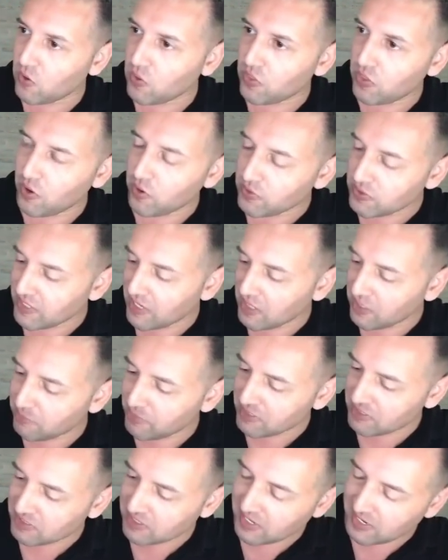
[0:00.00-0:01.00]
Those
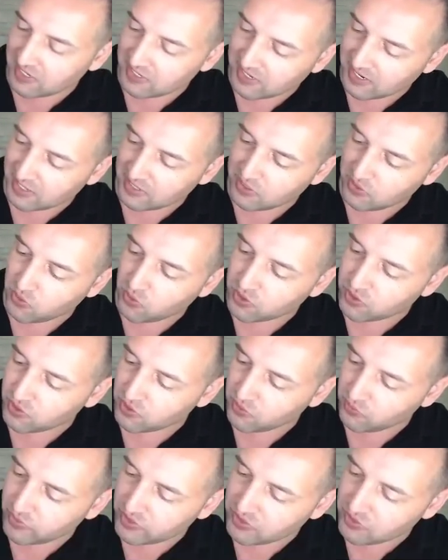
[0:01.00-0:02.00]
elements there. Now, the order
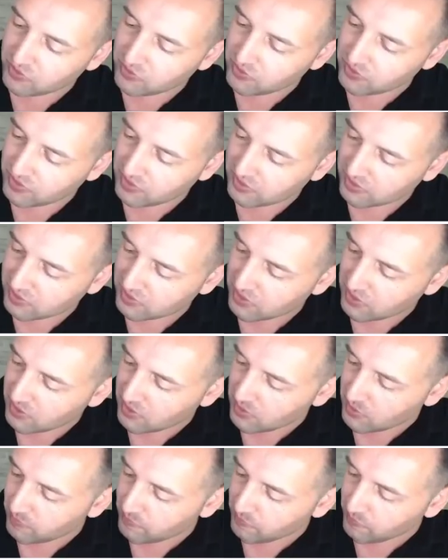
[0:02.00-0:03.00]
that we do this,
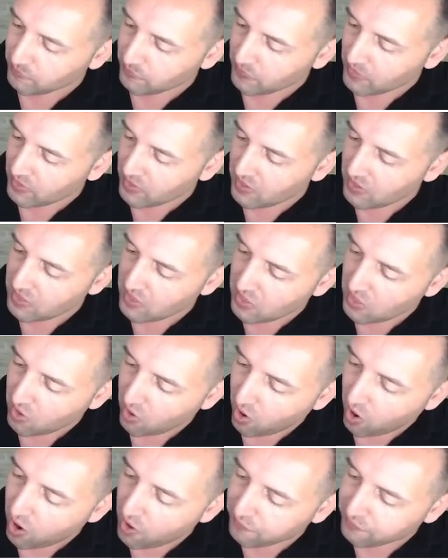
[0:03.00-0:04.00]

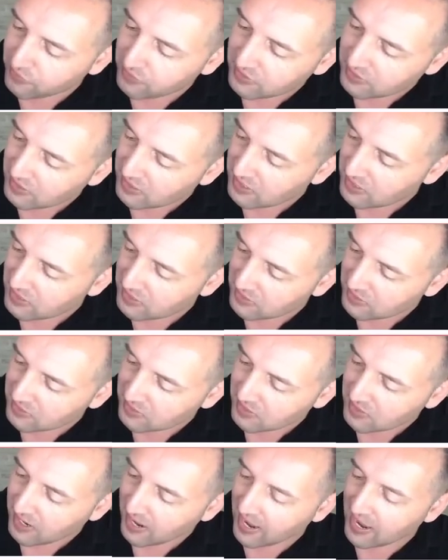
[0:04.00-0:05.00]
often
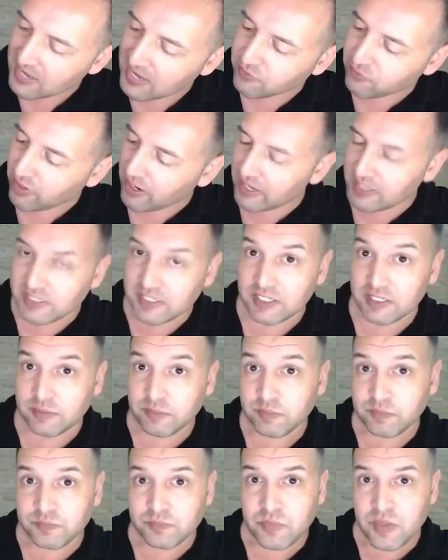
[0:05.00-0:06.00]
in
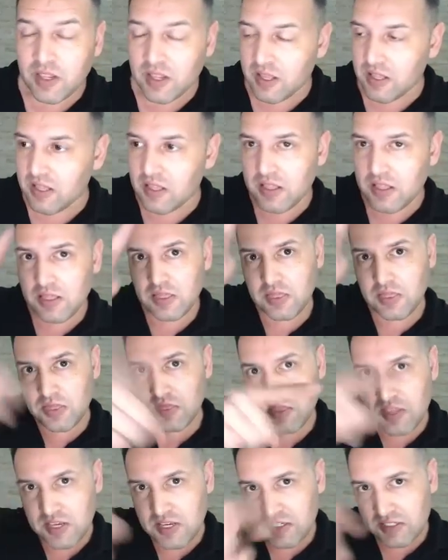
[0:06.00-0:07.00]
handwriting,
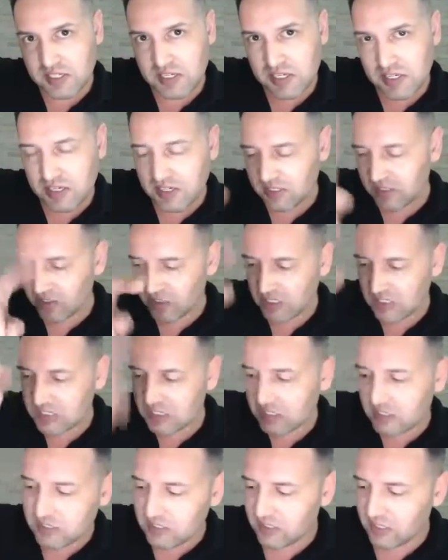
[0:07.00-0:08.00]
these here, that
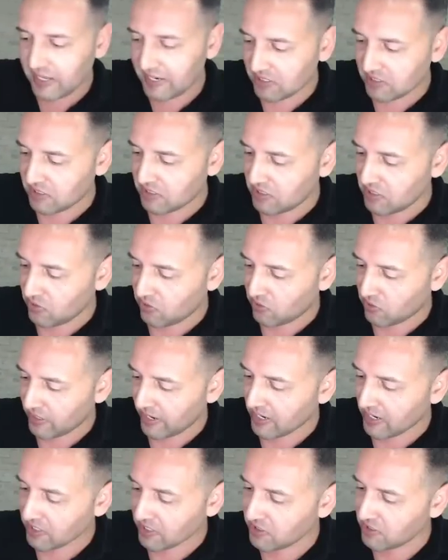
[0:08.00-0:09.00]
is like a silk,
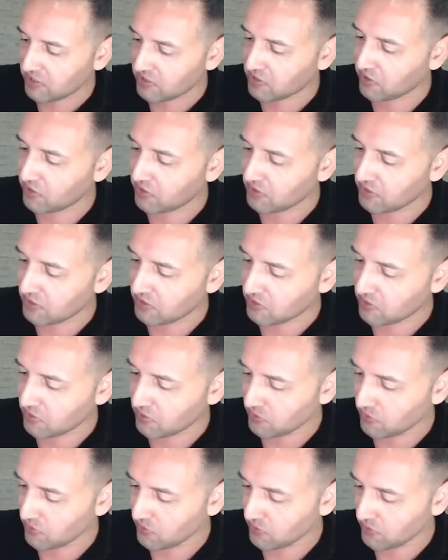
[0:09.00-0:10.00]
actually turn
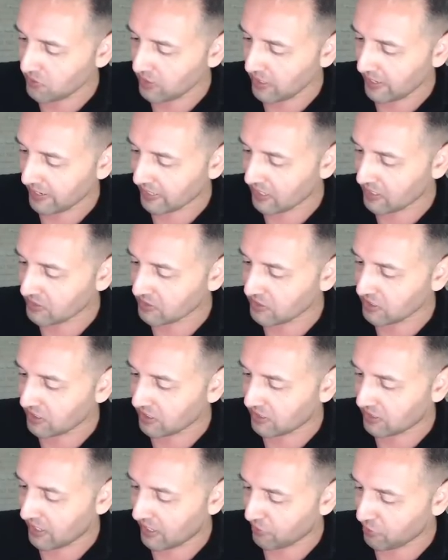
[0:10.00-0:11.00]
into like
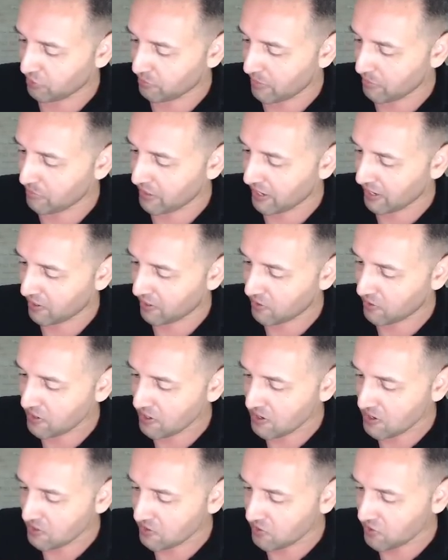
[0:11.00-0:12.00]
ren. Now, remember how
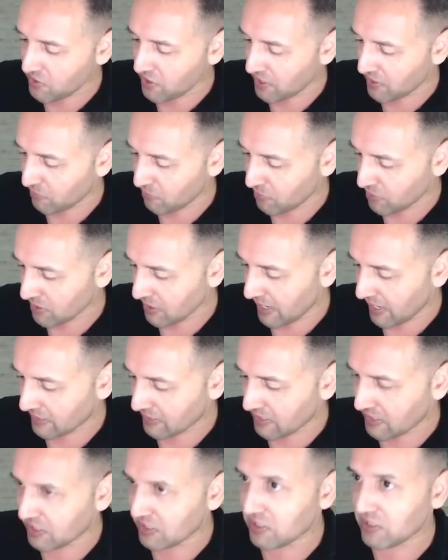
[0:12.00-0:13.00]
ren was like
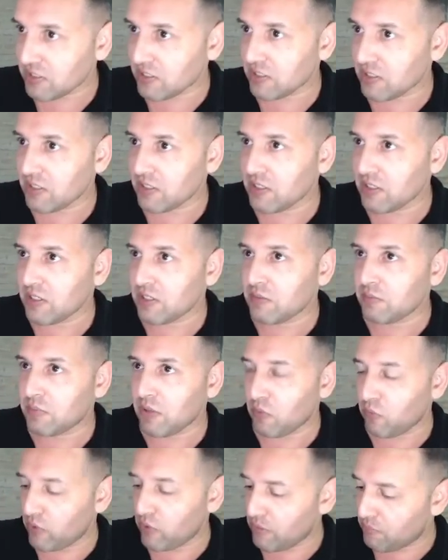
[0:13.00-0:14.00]
this,
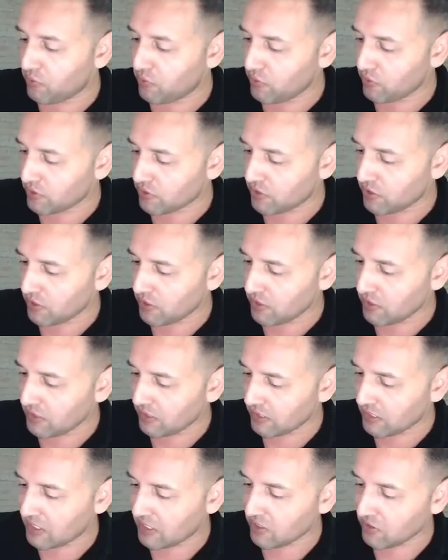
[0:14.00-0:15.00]
but we put the
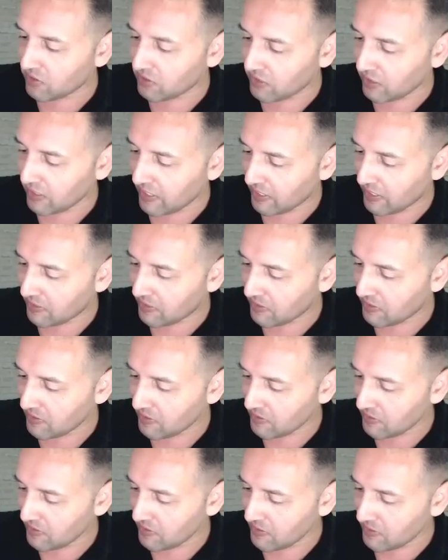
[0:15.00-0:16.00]
kick on the leg.
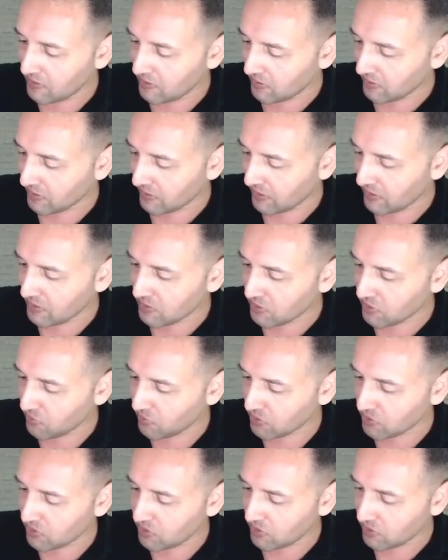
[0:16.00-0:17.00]
Okay, so
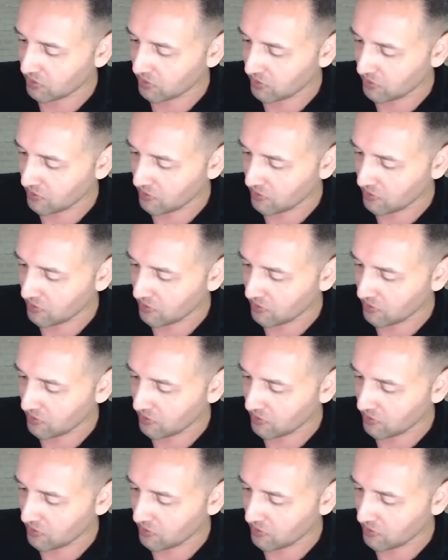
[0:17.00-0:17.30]
watch this.